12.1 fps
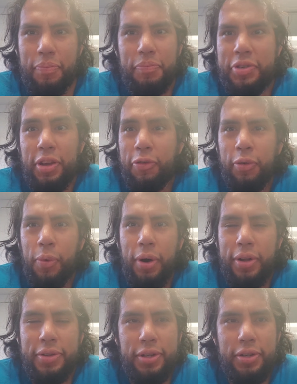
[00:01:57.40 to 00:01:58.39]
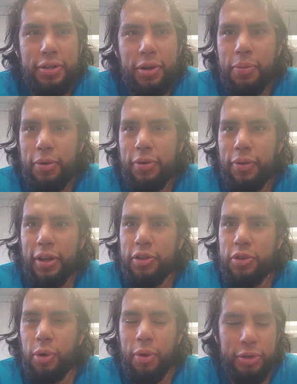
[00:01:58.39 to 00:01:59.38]
different ones that some were like
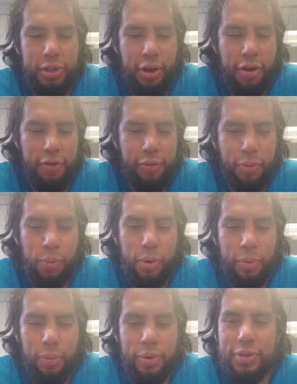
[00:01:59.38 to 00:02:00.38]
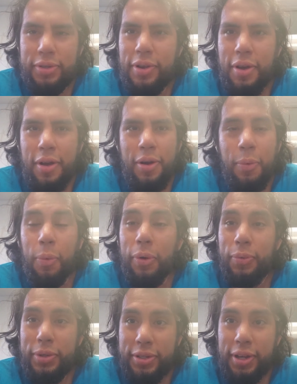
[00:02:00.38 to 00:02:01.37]
solo stuff. One was one
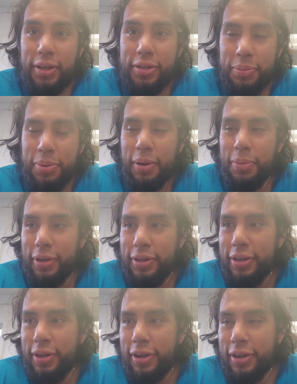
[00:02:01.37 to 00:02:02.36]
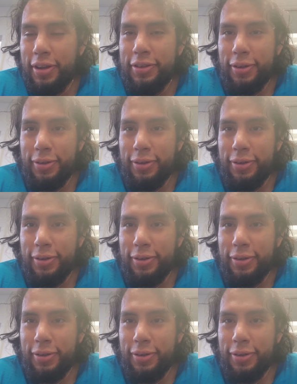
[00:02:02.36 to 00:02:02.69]
was sex in public. So I